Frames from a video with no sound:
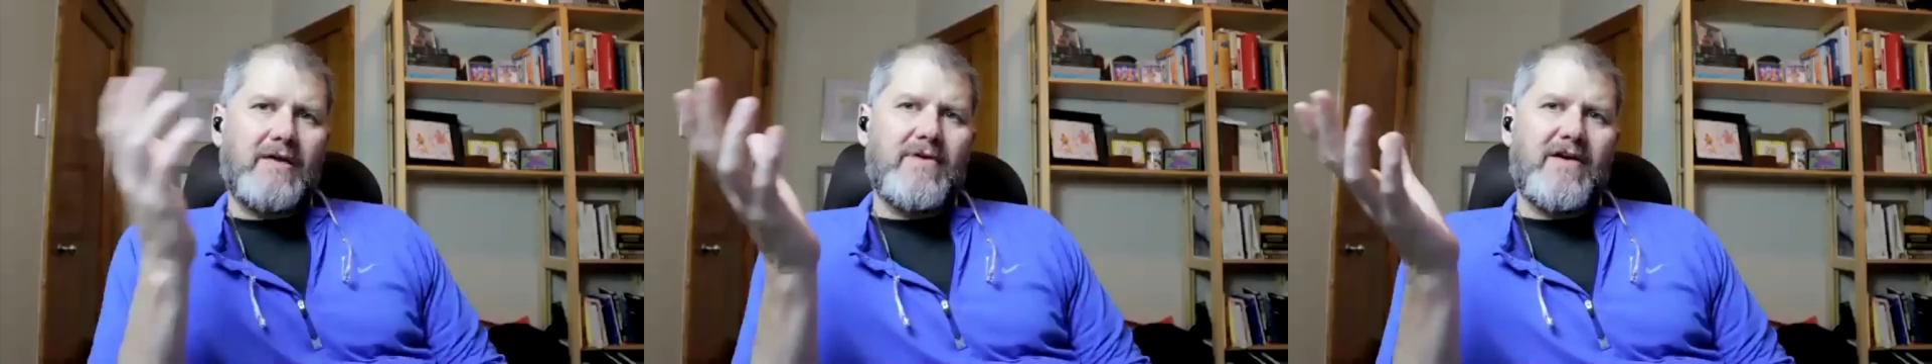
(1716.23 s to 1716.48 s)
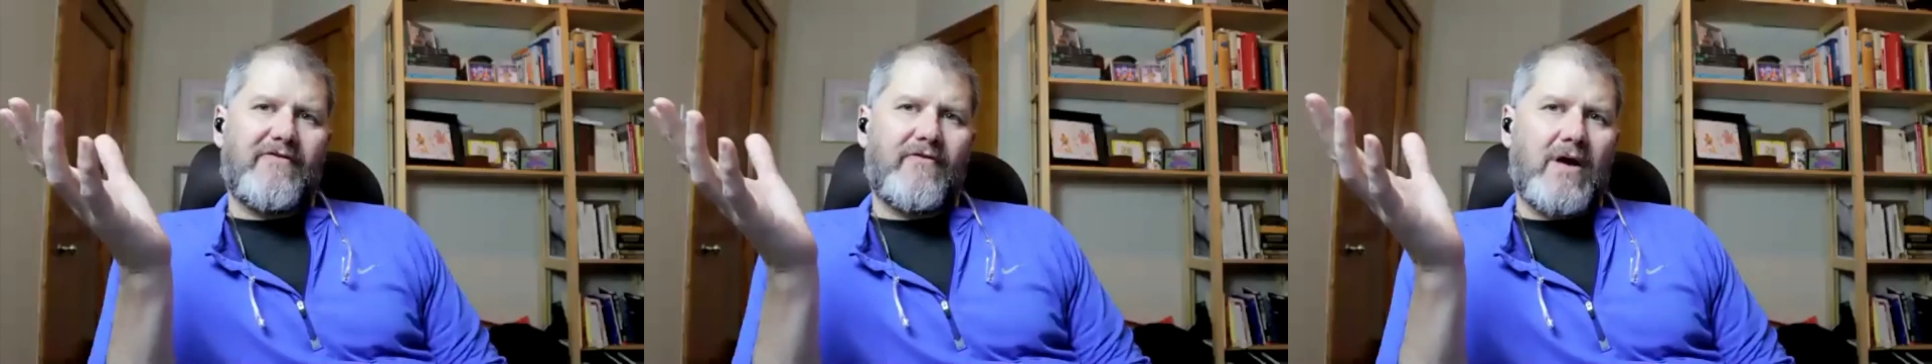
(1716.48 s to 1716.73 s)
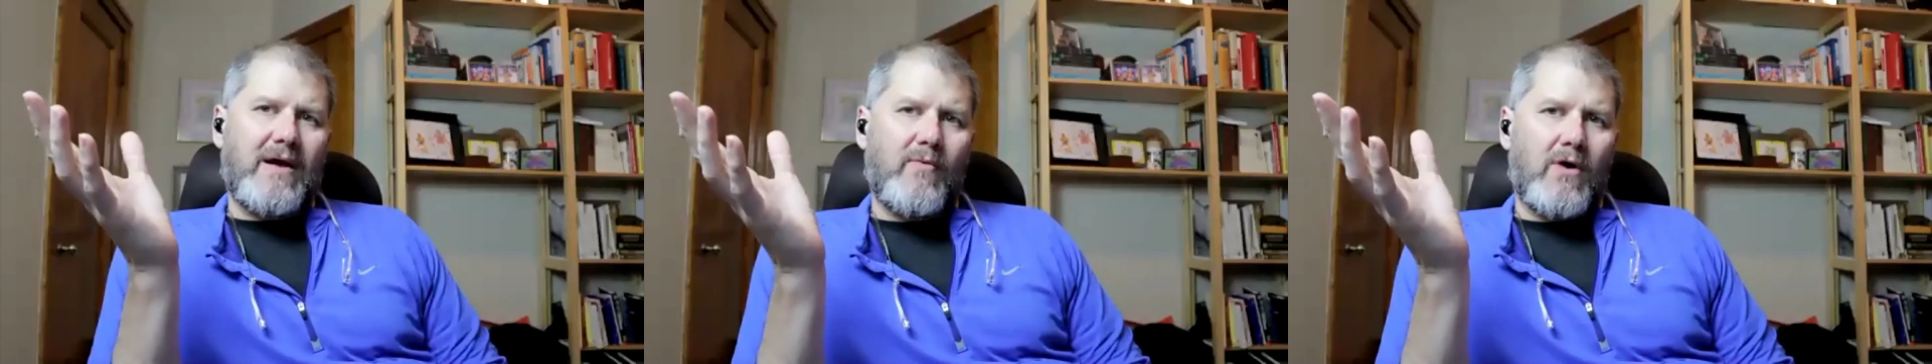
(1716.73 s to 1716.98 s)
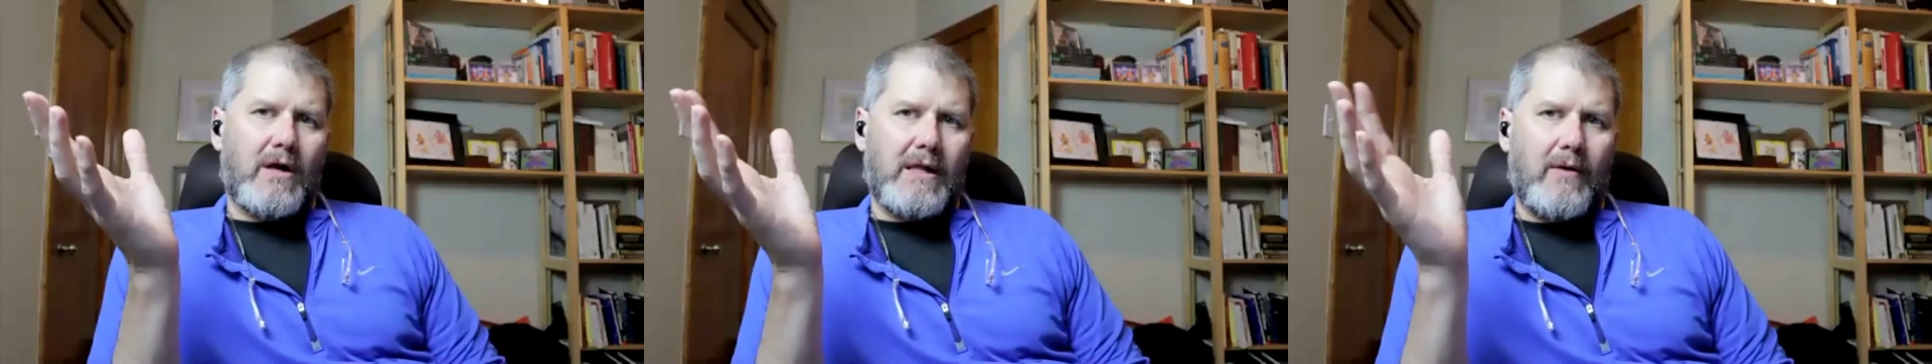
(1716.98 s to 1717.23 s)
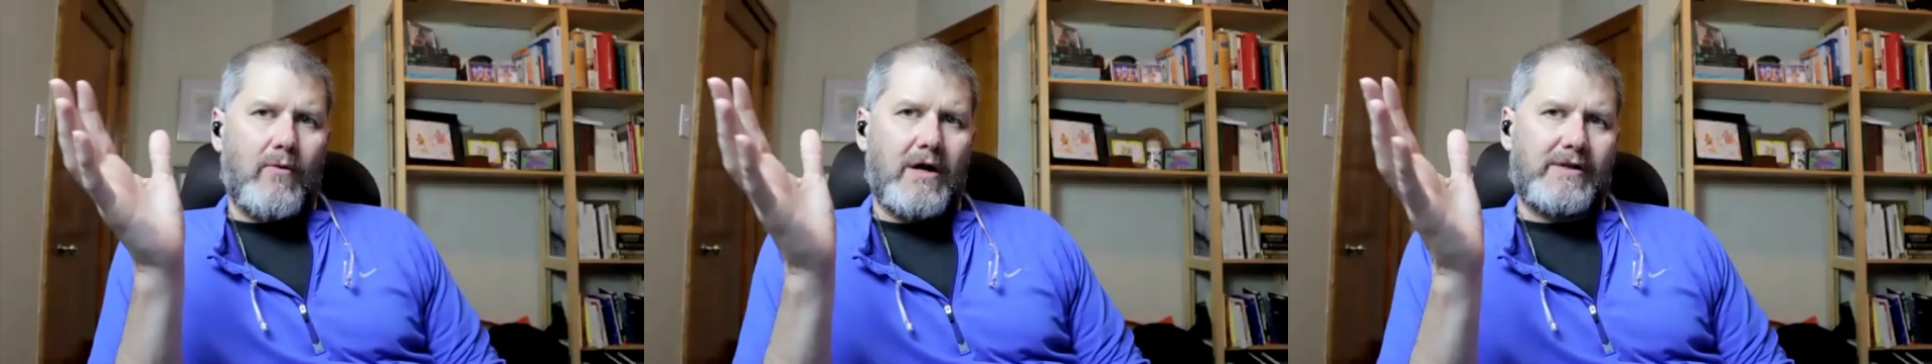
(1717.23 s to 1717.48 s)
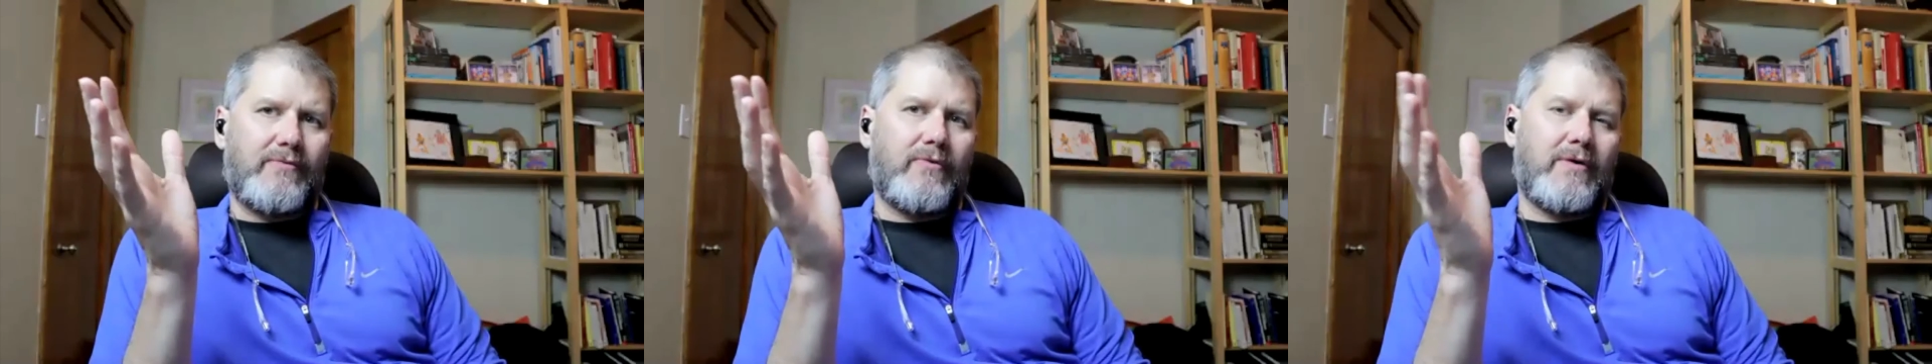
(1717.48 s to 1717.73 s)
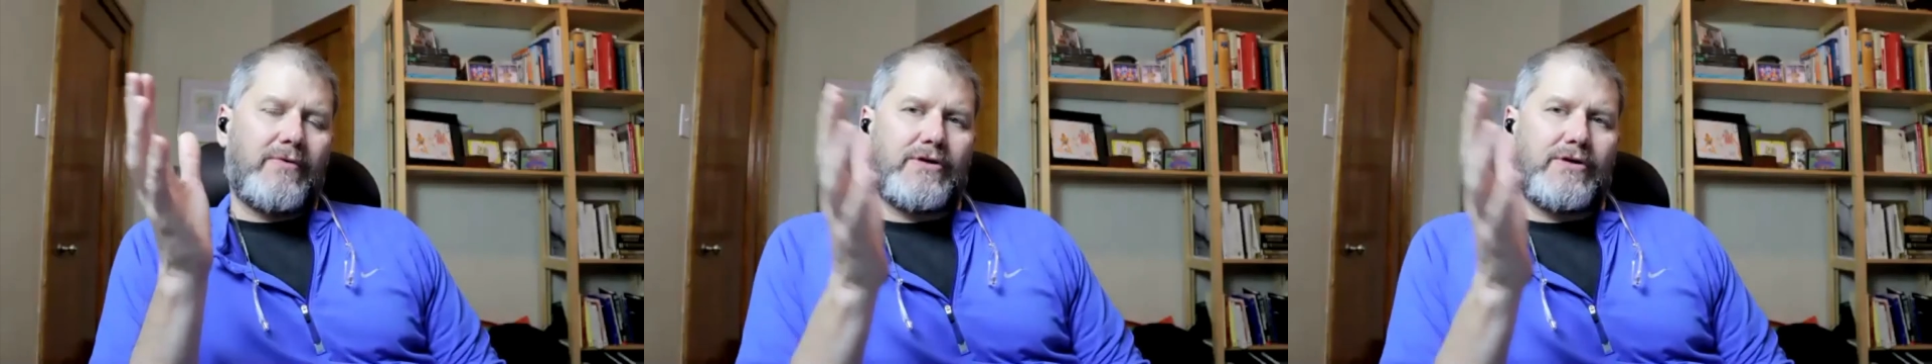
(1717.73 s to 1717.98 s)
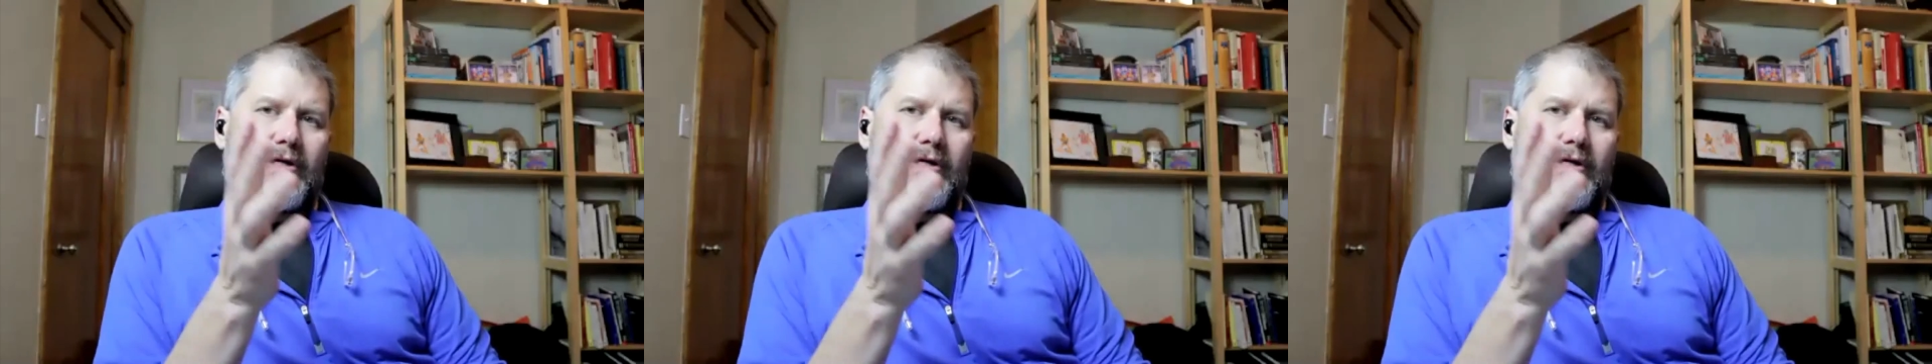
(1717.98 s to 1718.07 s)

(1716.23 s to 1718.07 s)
a framework, like what would you